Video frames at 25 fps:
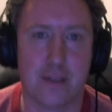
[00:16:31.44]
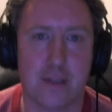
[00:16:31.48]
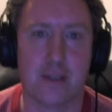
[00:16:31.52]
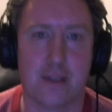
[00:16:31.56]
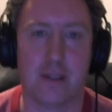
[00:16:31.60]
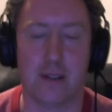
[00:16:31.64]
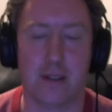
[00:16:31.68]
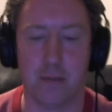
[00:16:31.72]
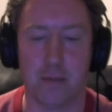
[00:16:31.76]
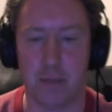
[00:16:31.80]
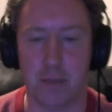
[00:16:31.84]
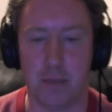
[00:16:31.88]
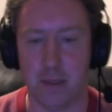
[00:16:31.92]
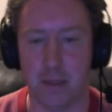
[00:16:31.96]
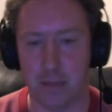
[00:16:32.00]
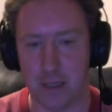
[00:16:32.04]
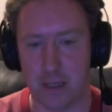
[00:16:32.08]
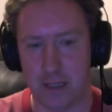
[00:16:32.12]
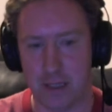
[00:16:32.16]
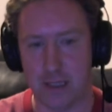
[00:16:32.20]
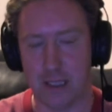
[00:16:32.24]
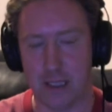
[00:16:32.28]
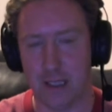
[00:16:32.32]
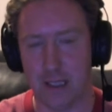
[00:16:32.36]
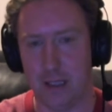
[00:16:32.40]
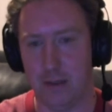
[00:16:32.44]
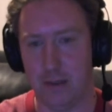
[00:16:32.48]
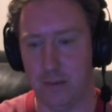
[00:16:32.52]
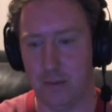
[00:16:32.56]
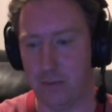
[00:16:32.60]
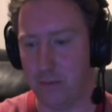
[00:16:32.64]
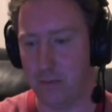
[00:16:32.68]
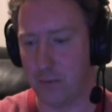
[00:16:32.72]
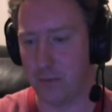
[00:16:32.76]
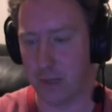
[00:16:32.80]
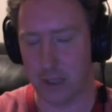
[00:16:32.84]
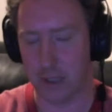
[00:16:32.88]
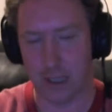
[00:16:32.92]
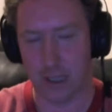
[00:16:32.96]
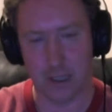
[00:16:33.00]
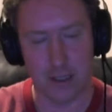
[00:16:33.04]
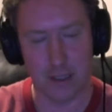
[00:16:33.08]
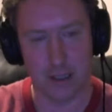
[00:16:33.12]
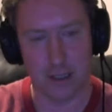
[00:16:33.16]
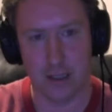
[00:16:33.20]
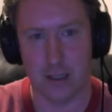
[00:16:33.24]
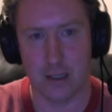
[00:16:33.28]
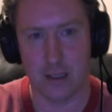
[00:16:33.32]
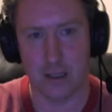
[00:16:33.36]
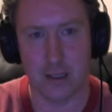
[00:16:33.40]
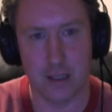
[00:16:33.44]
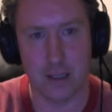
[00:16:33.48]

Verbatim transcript: the B B C fucking,